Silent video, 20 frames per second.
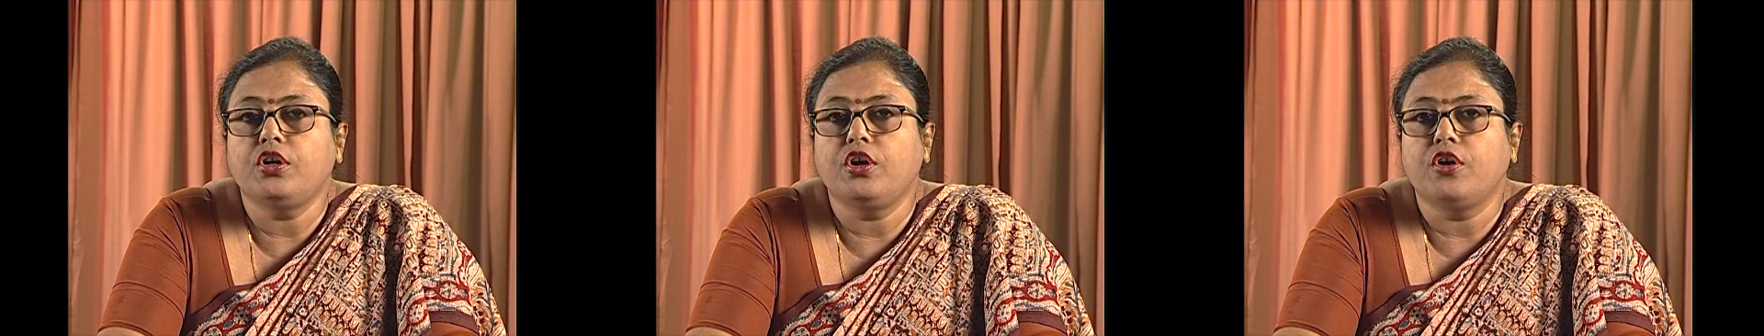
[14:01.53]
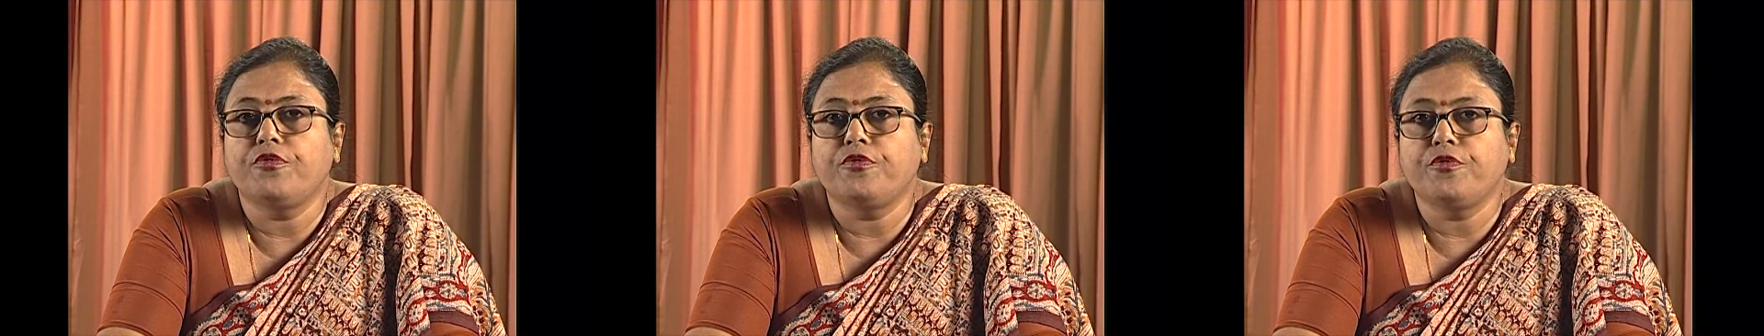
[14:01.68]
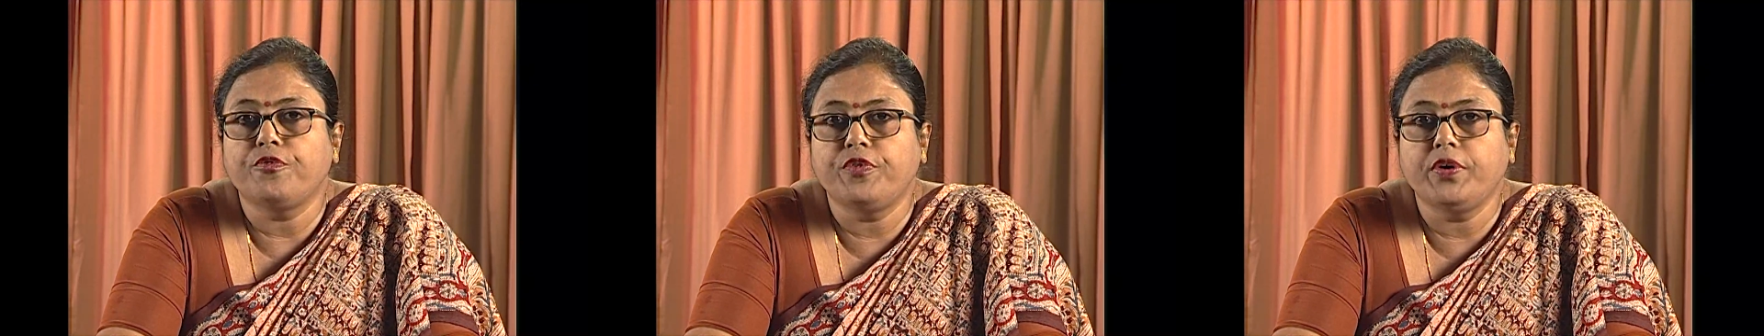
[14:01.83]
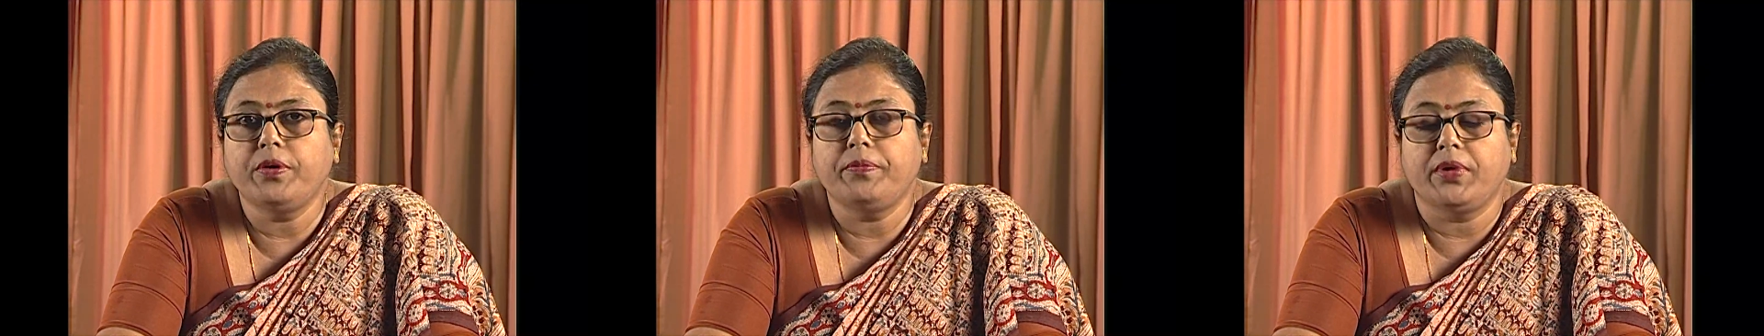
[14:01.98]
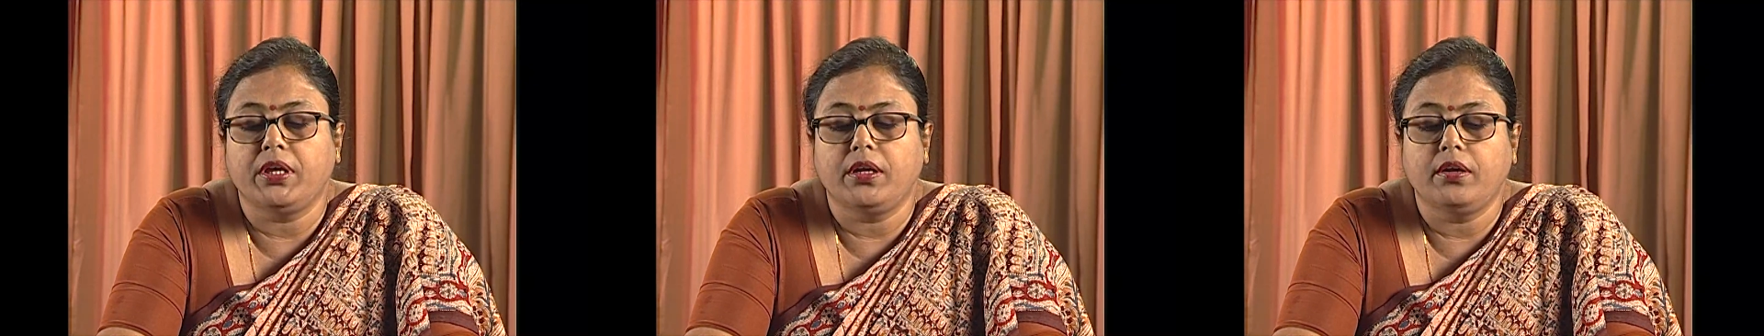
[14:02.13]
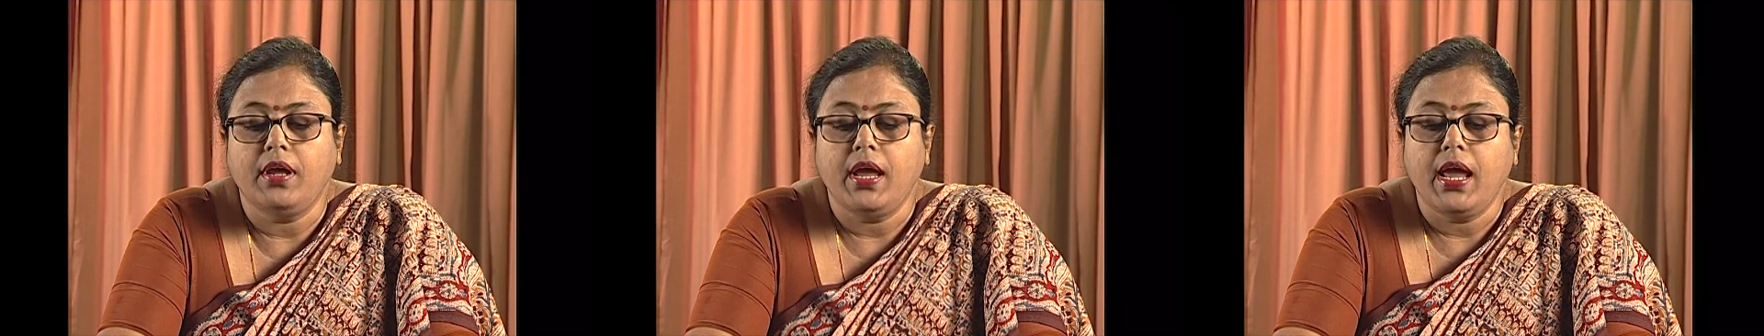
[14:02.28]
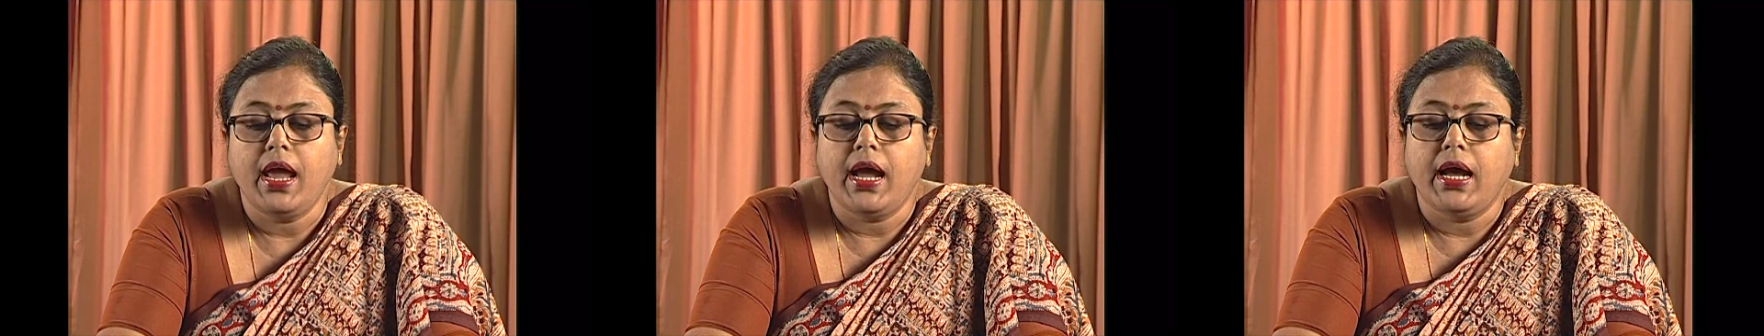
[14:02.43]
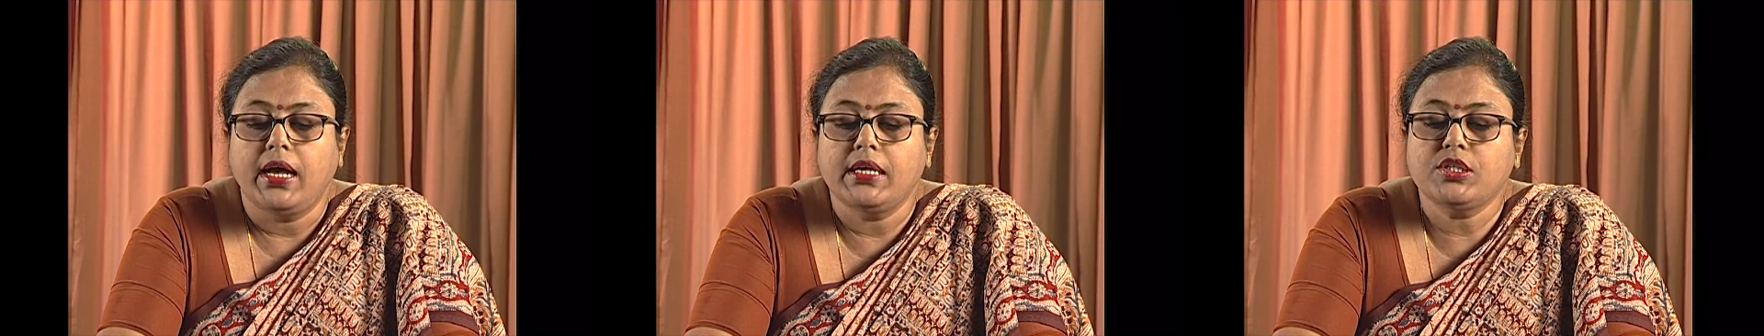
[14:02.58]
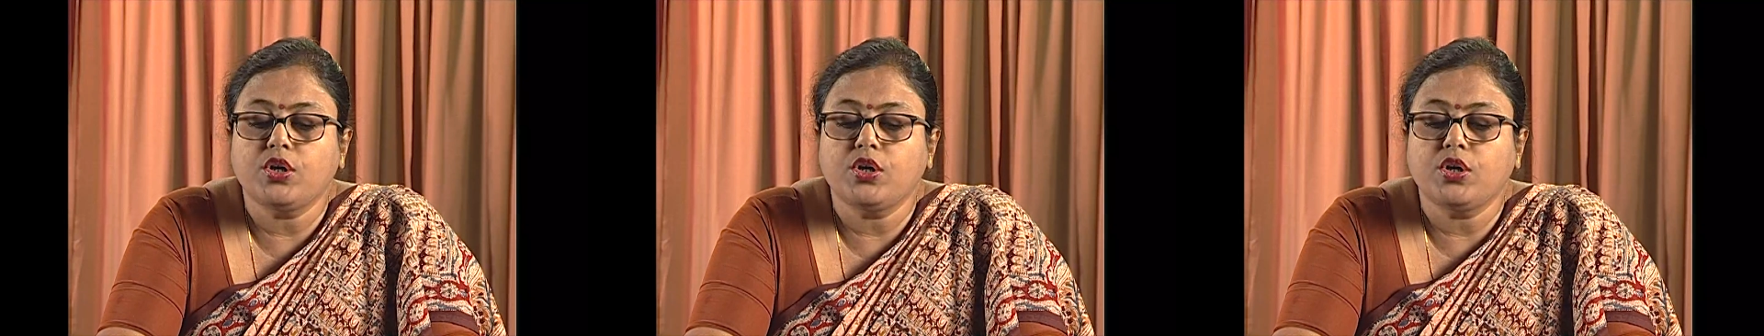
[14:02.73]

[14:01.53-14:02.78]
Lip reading: of women has